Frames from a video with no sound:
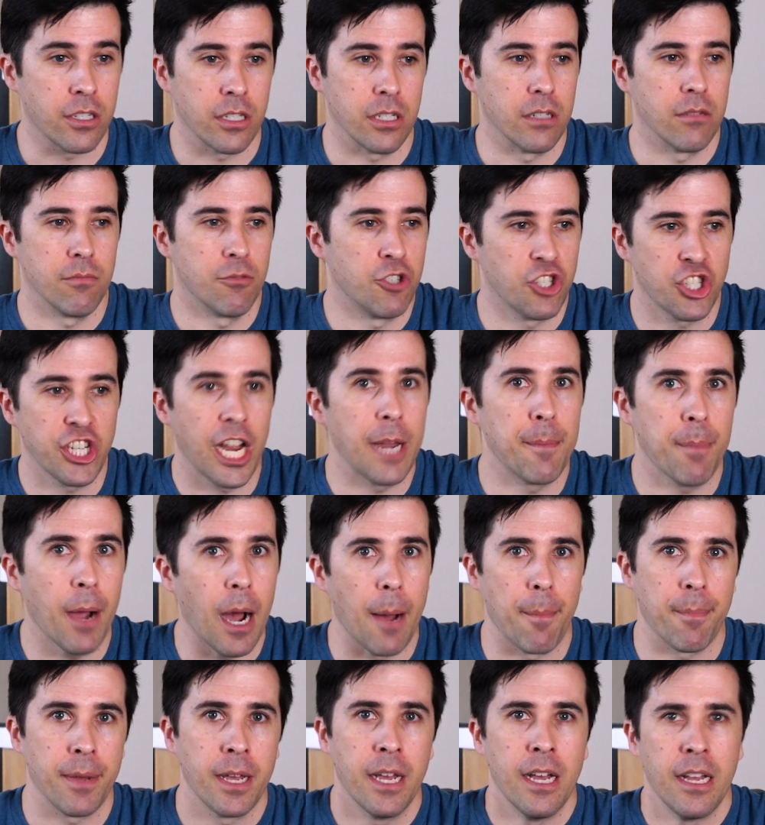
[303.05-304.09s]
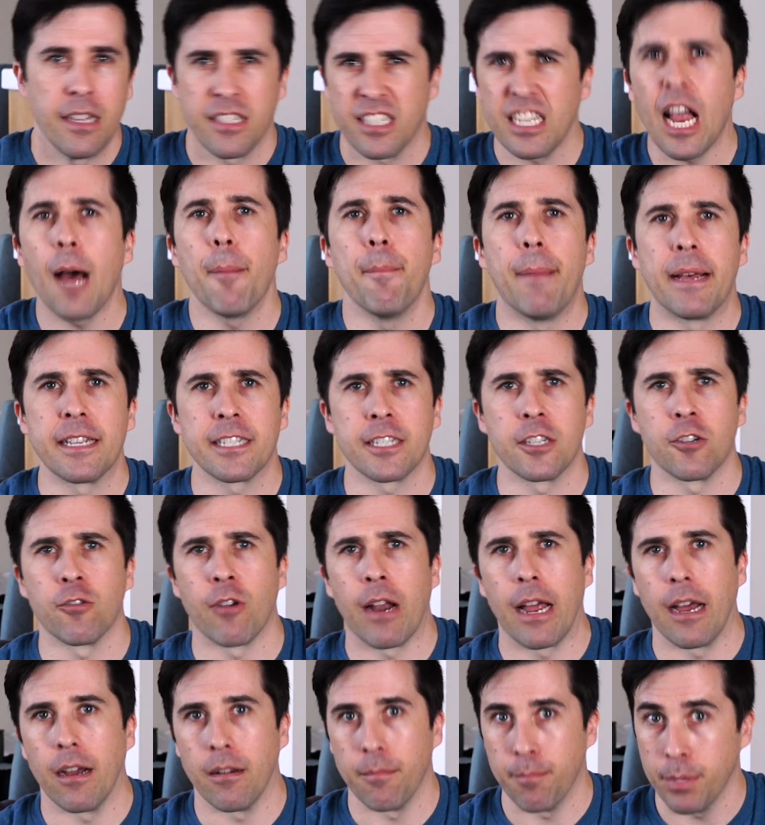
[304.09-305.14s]
to shape up, stop messing
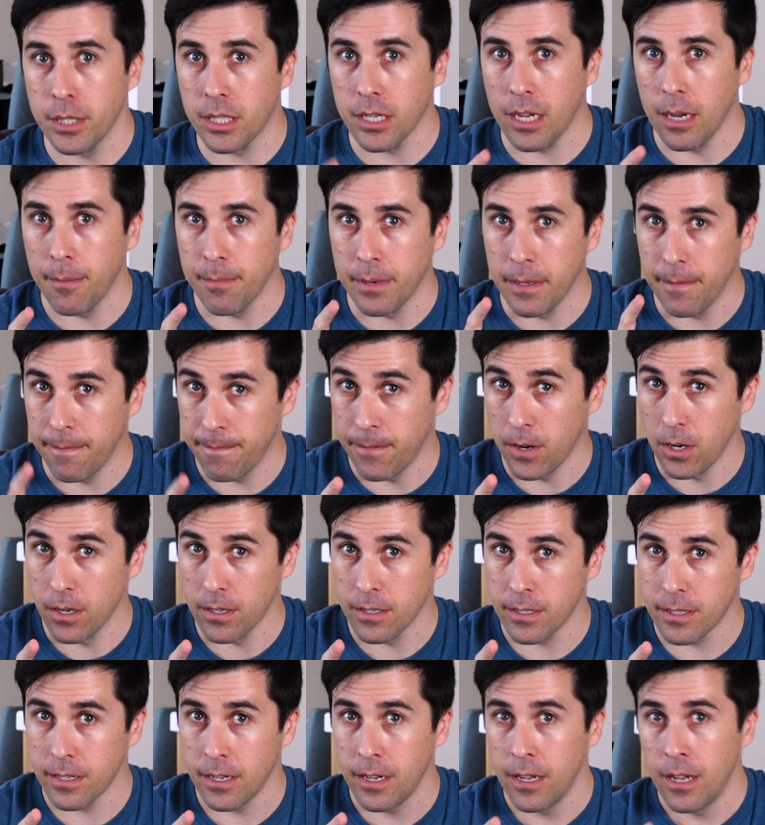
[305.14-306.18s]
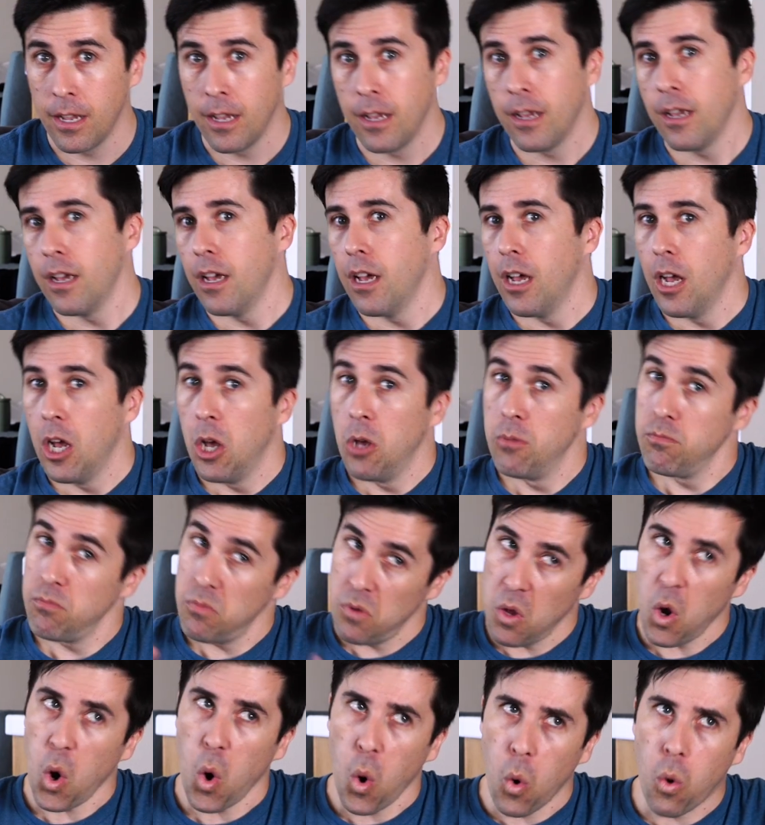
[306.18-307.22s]
around, put the company first.
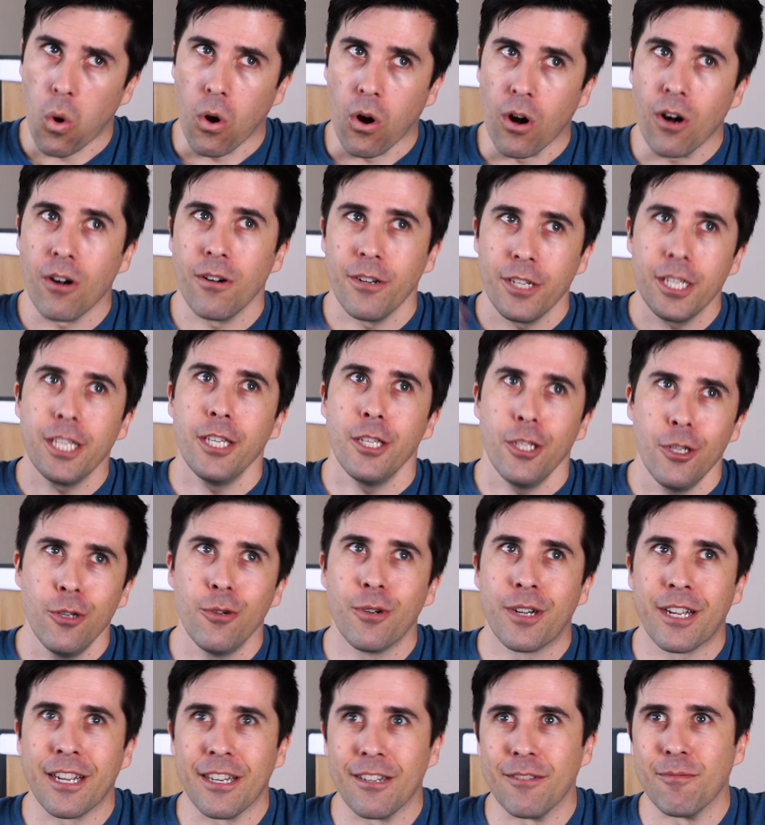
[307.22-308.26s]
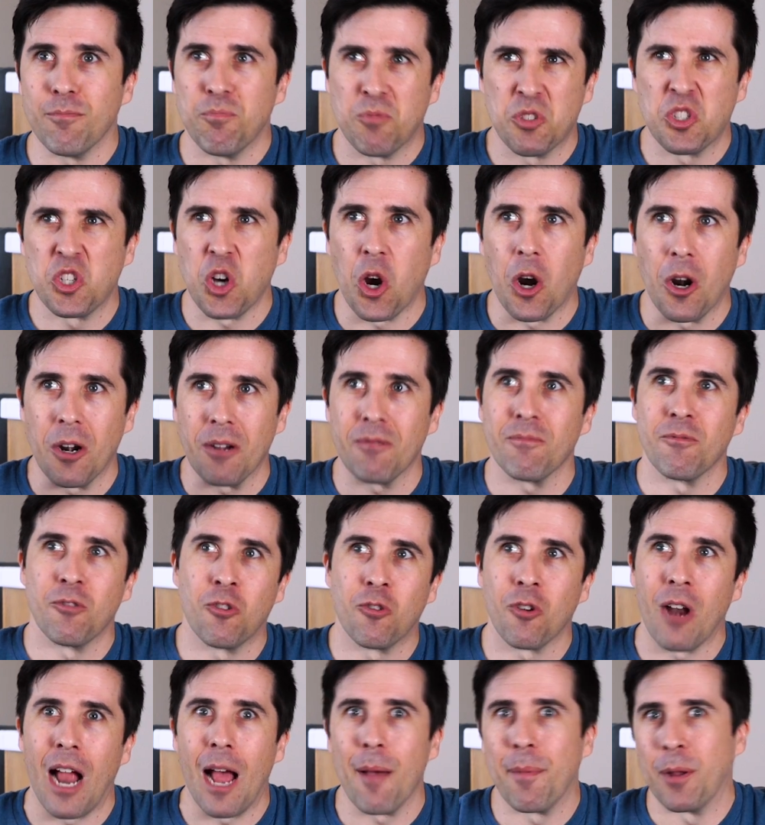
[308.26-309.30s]
Or you can start
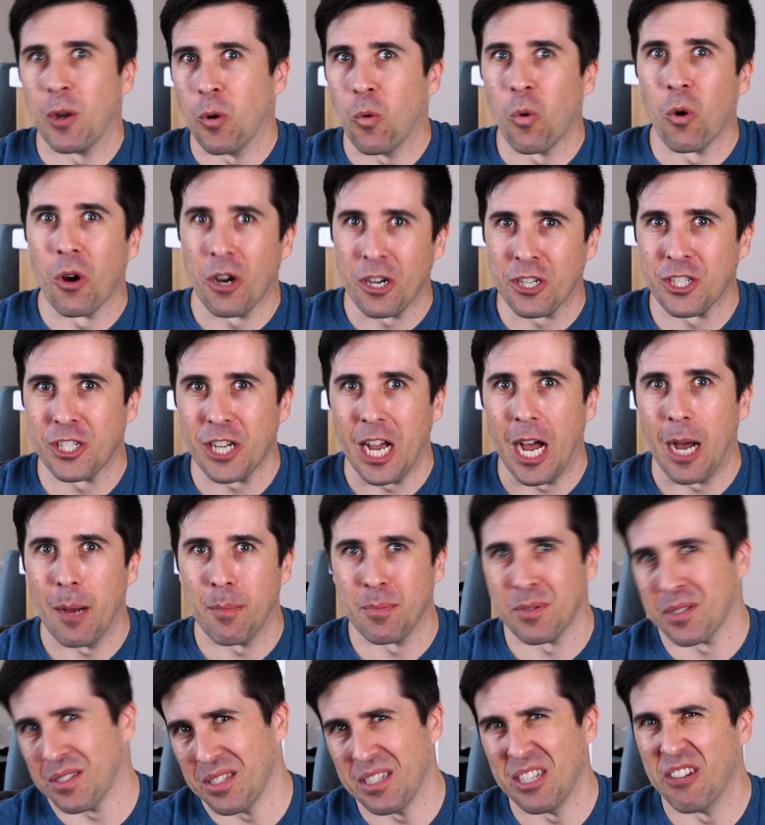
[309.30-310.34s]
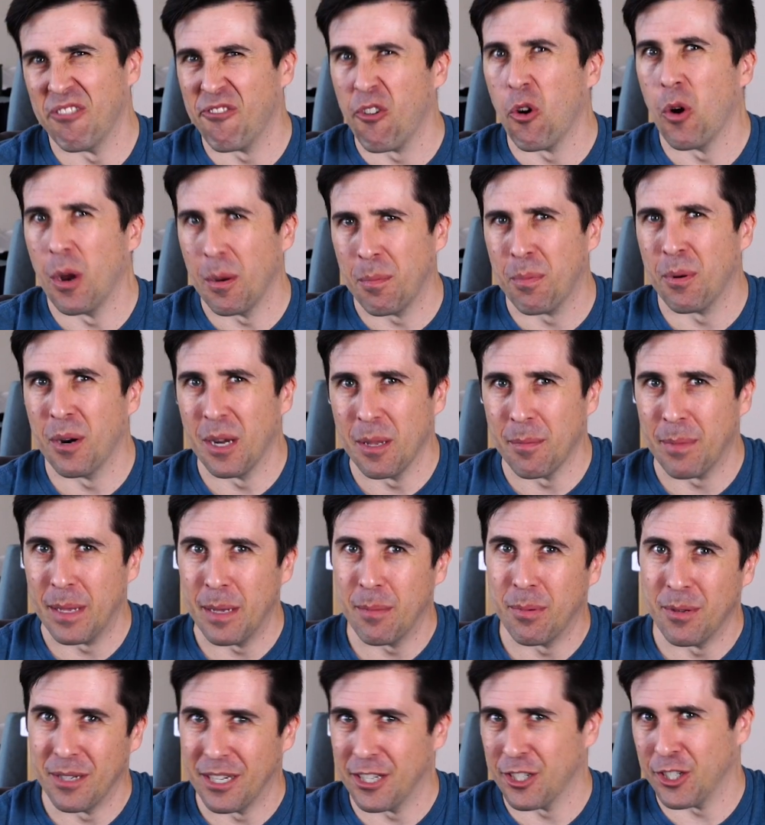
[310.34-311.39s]
grabbing workshops and avoid putting
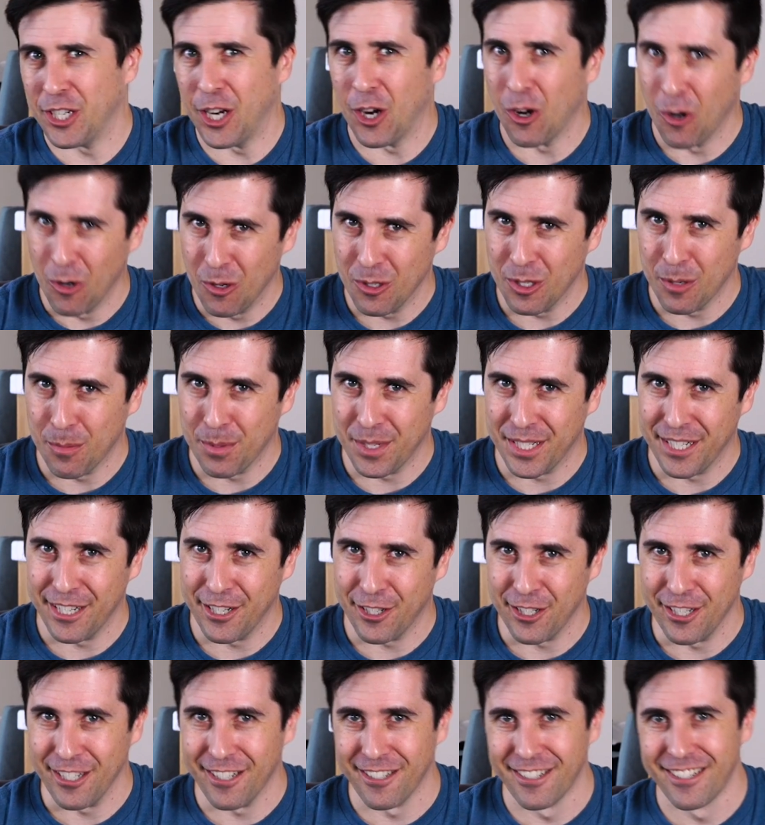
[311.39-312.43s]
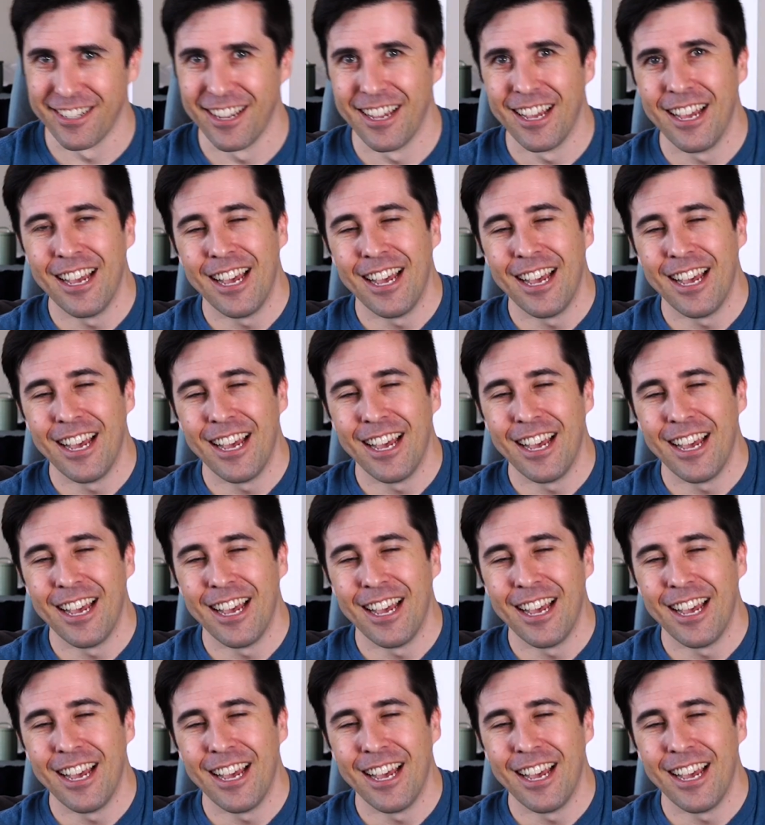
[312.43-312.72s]
people into shareholder positions.